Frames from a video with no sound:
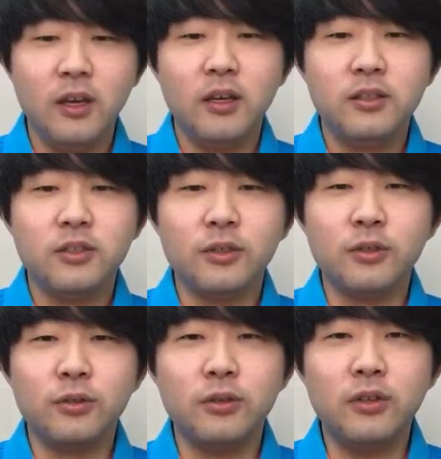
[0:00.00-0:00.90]

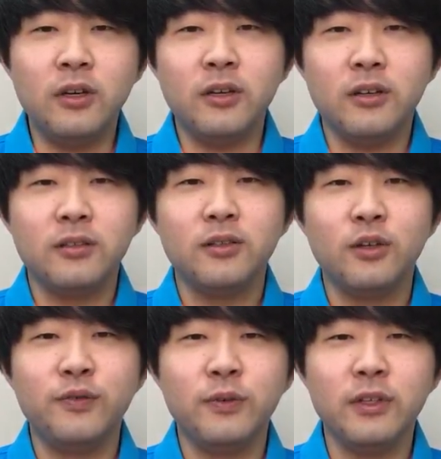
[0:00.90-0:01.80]
So
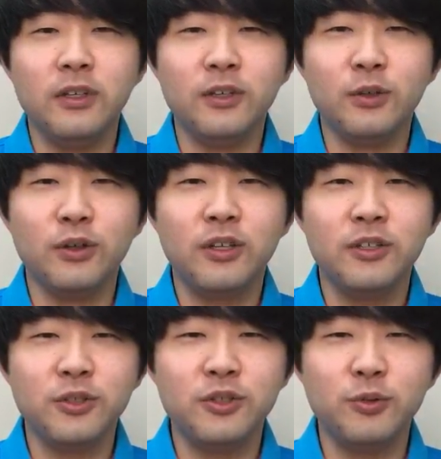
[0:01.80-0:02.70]
hopefully your
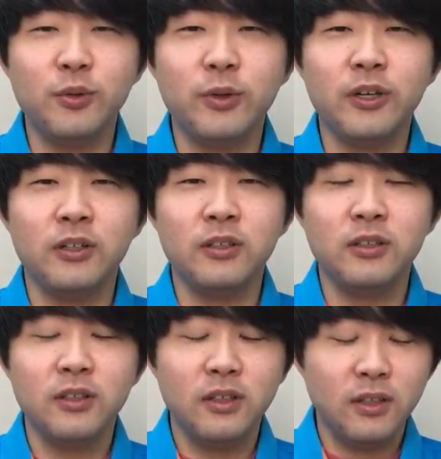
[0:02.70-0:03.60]
country's doing well,
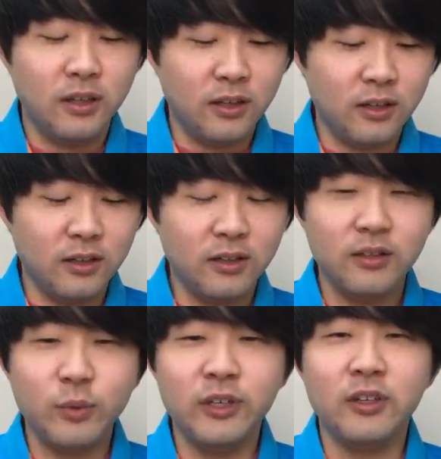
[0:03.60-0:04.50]

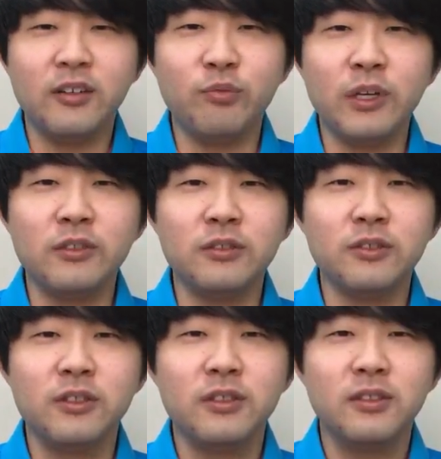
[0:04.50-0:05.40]
winning a lot of
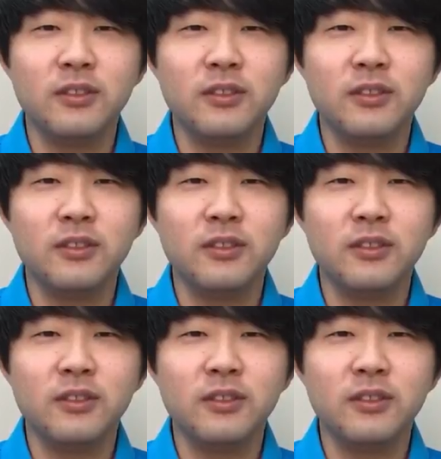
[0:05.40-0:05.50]
medals.